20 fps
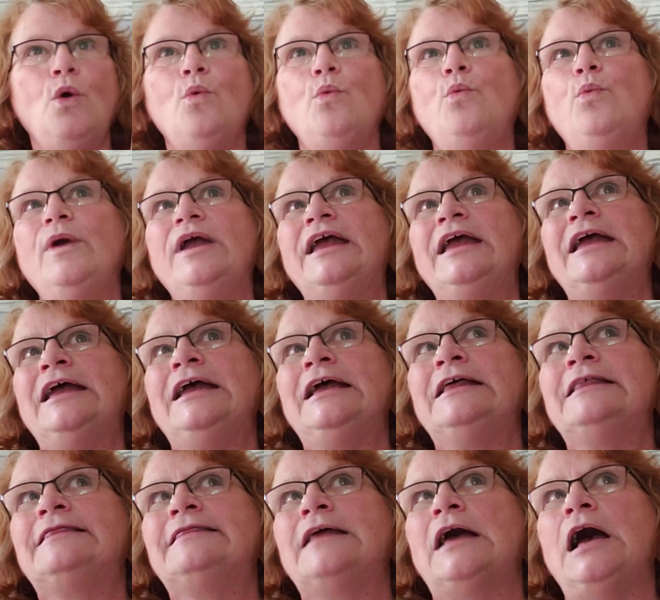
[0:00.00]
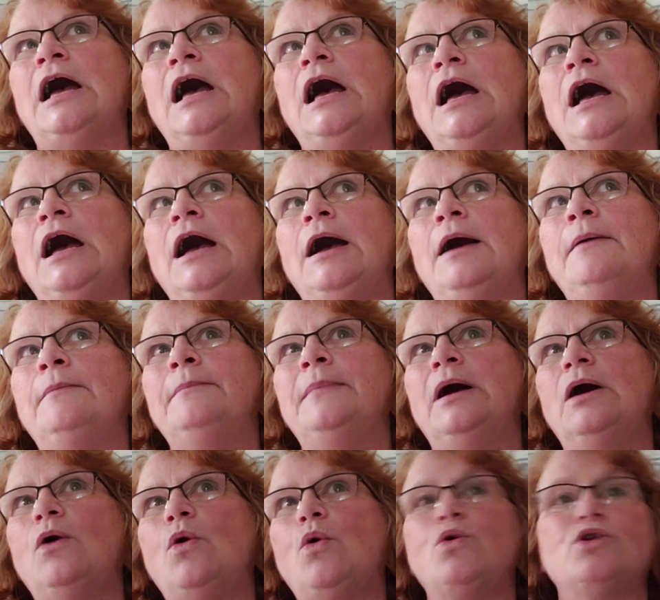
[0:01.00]
With
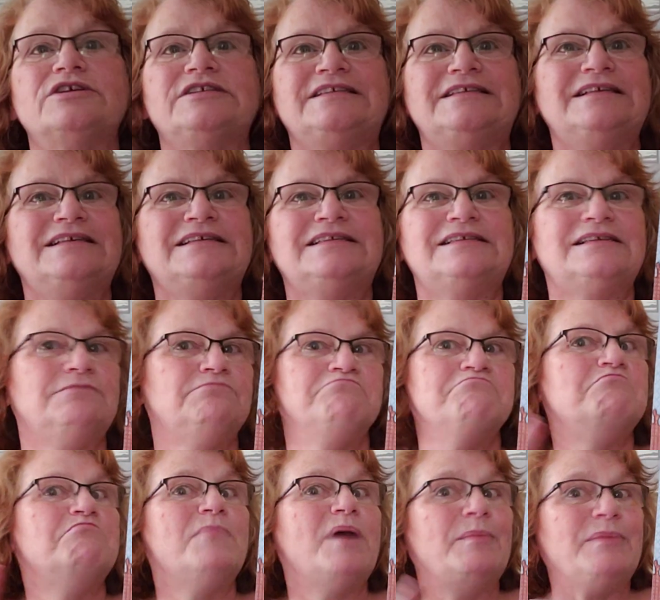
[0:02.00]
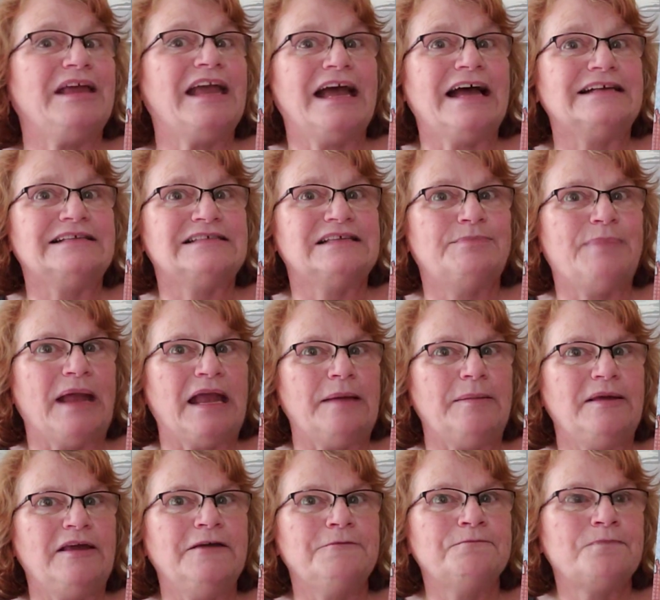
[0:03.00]
horses, mummy has the
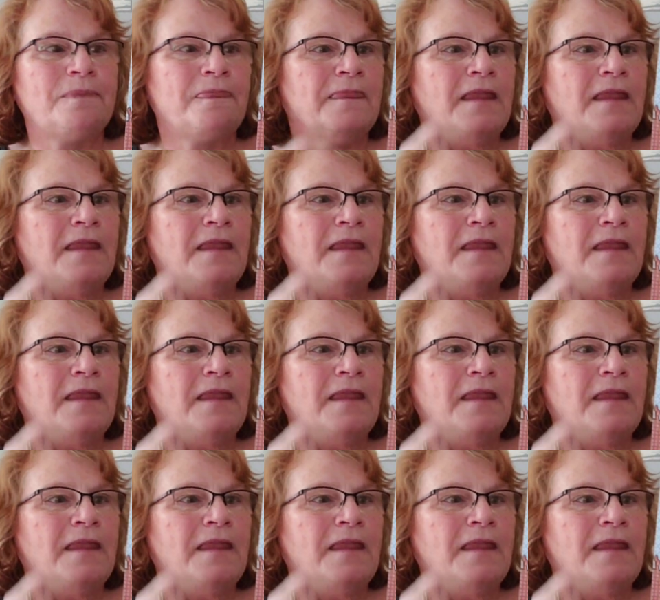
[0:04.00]
baby.